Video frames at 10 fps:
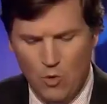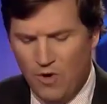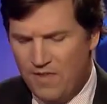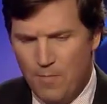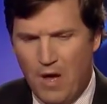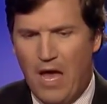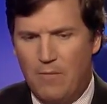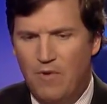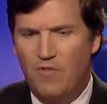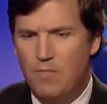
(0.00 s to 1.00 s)
you were at the
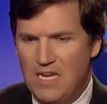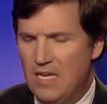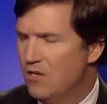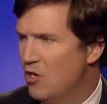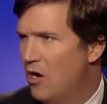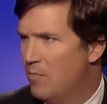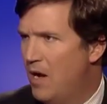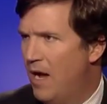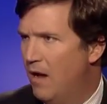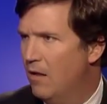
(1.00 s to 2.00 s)
bottom of a media dog
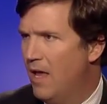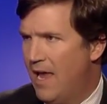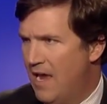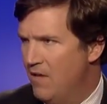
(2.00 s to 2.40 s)
pile, a